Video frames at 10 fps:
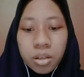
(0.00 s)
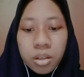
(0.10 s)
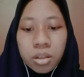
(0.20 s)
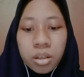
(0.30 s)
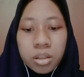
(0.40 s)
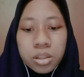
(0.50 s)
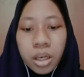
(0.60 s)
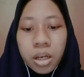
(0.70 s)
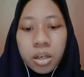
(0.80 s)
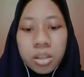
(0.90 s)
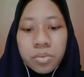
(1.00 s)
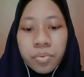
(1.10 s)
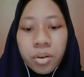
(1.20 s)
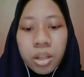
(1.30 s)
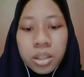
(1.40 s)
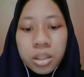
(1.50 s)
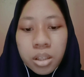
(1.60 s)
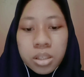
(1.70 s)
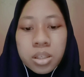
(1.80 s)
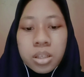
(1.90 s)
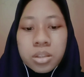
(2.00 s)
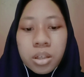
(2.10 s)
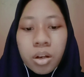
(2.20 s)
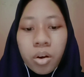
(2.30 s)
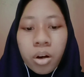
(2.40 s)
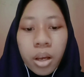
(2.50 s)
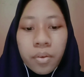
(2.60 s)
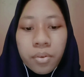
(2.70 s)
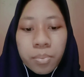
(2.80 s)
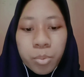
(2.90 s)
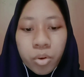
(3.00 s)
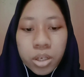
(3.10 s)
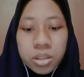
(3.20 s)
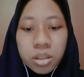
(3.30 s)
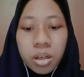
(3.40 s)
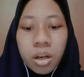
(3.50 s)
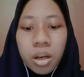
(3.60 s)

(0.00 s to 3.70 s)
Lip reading: the second is volatilization or evaporation,